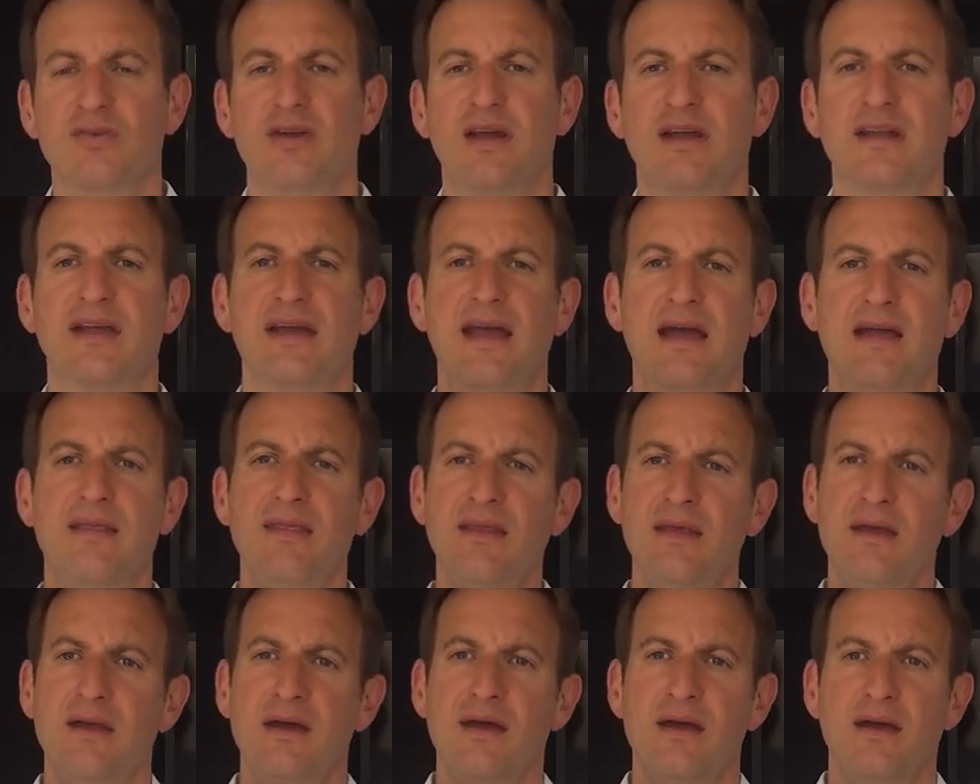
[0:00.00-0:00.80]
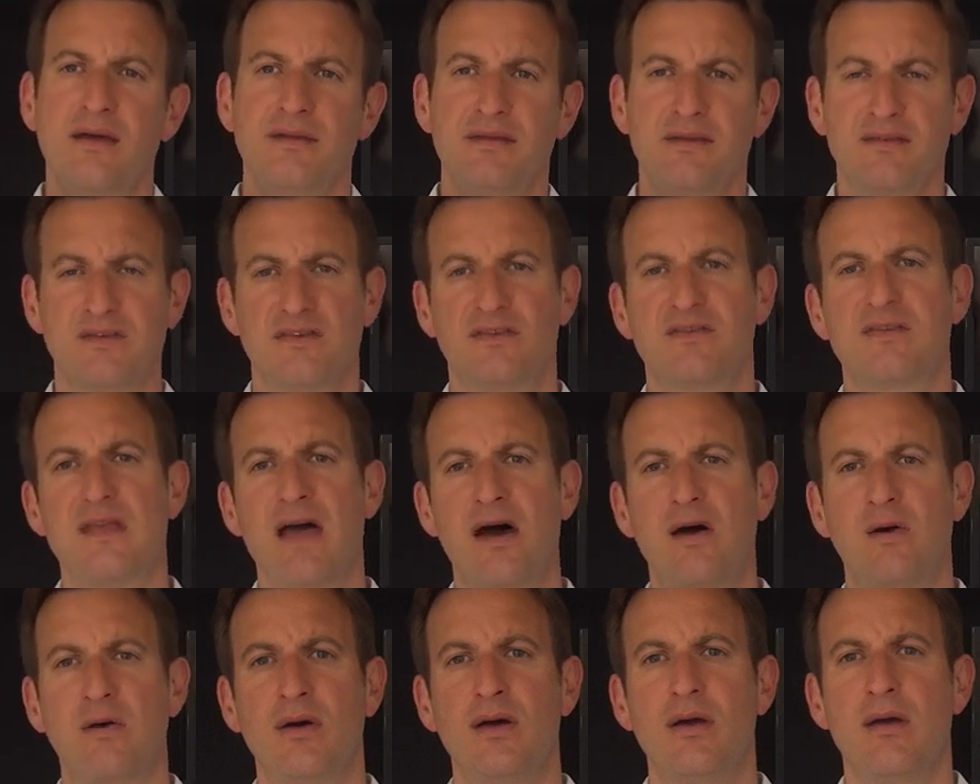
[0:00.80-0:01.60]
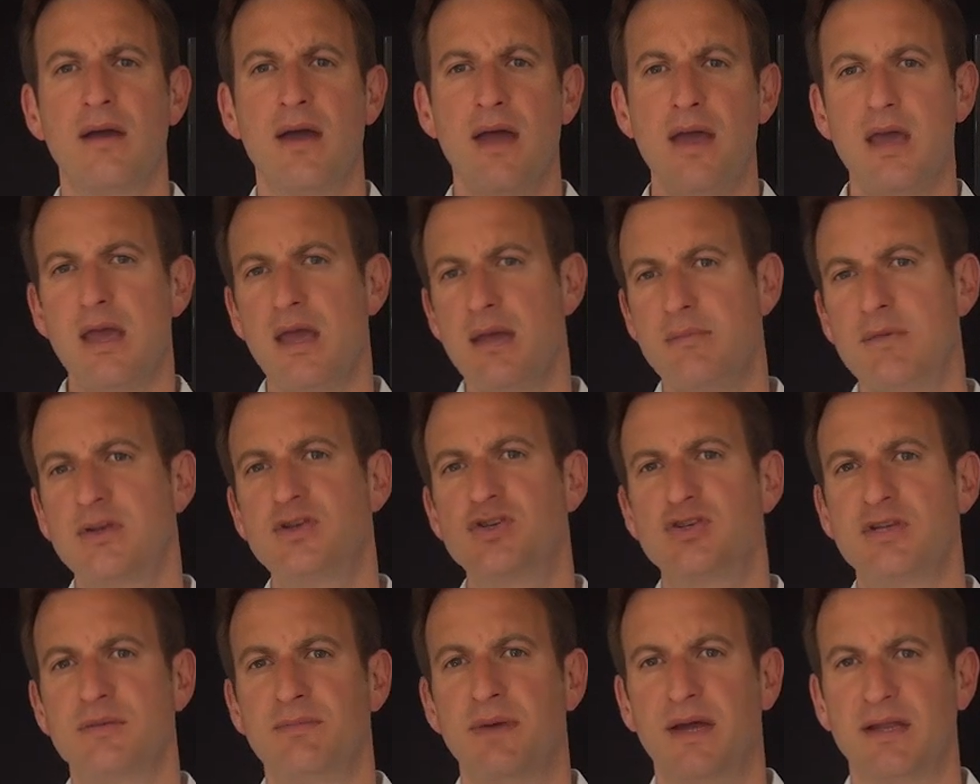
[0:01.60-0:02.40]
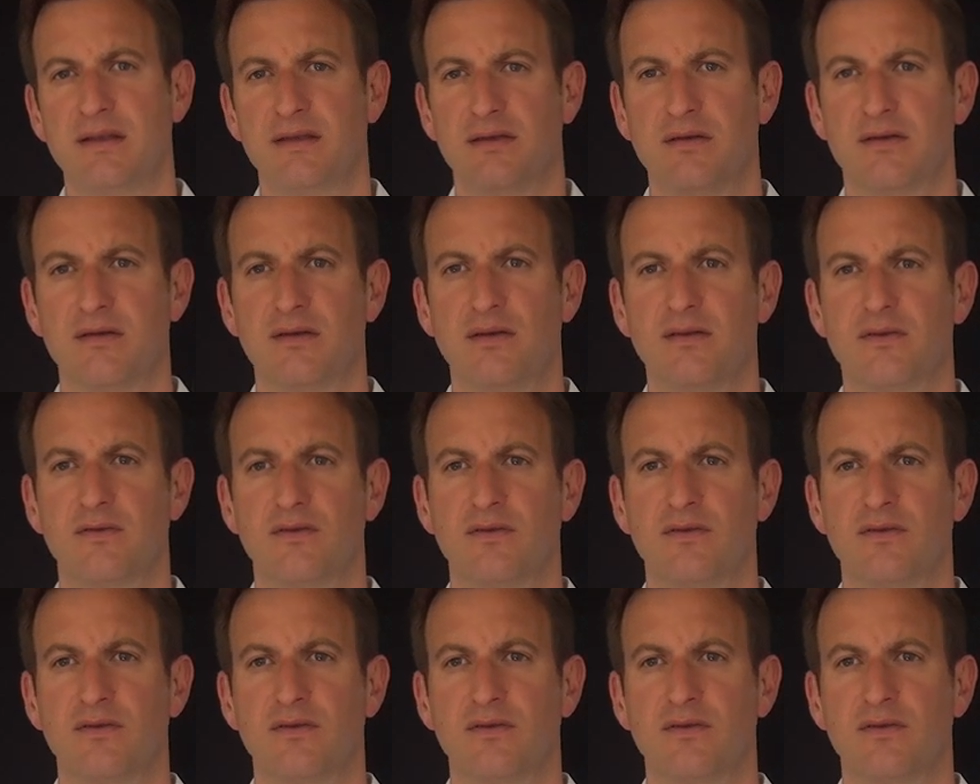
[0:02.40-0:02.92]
And again, this is now image dependent.